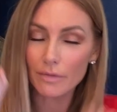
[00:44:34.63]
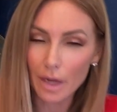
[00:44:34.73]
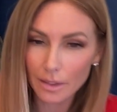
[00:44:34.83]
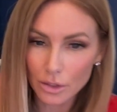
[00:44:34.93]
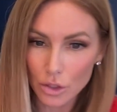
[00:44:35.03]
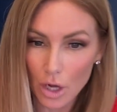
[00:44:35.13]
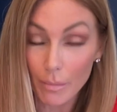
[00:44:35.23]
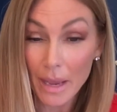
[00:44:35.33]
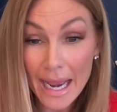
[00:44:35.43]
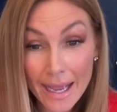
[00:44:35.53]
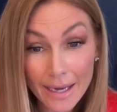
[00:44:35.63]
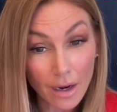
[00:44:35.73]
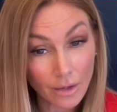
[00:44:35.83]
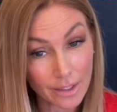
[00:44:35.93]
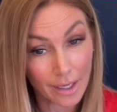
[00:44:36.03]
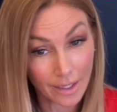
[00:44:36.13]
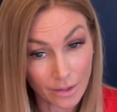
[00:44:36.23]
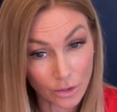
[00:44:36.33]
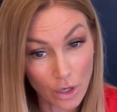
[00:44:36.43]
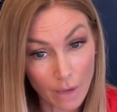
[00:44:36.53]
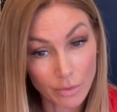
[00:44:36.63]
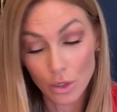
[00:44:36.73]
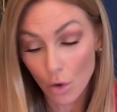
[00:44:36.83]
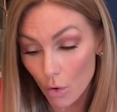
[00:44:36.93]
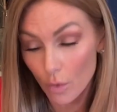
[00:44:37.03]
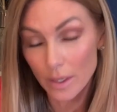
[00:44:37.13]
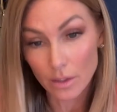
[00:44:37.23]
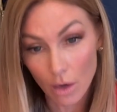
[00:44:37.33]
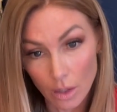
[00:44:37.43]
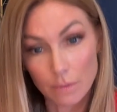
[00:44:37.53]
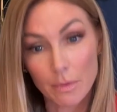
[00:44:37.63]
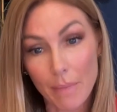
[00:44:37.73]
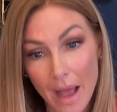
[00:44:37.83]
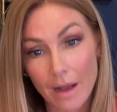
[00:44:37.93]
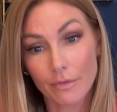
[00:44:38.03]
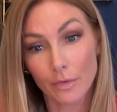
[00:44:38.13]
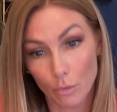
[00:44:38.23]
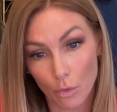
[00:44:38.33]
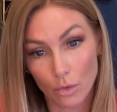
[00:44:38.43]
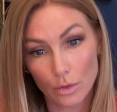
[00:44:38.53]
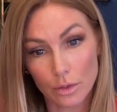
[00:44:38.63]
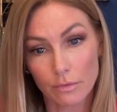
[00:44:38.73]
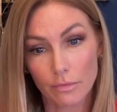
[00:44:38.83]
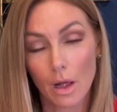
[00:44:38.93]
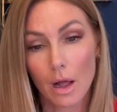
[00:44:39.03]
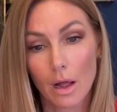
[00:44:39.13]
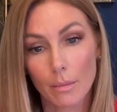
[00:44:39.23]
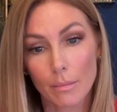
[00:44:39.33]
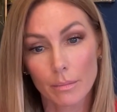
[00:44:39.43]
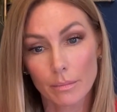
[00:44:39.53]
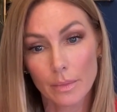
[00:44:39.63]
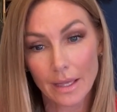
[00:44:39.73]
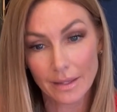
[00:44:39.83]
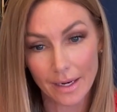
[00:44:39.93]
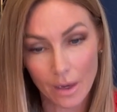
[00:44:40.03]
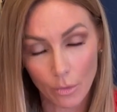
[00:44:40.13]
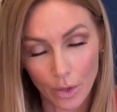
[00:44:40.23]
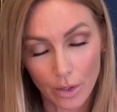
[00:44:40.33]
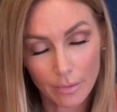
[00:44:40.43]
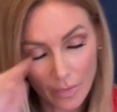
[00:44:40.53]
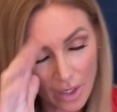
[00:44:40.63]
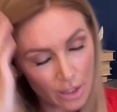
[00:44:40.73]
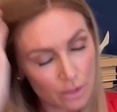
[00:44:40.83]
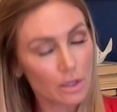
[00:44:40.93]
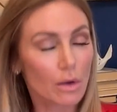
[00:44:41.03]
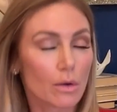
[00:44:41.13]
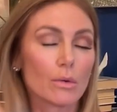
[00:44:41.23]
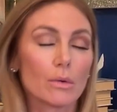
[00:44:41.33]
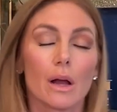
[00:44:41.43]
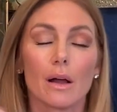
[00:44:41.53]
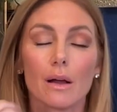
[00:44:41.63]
I got the job. And not only did I get the job, she always calls me back for roles at that network. So,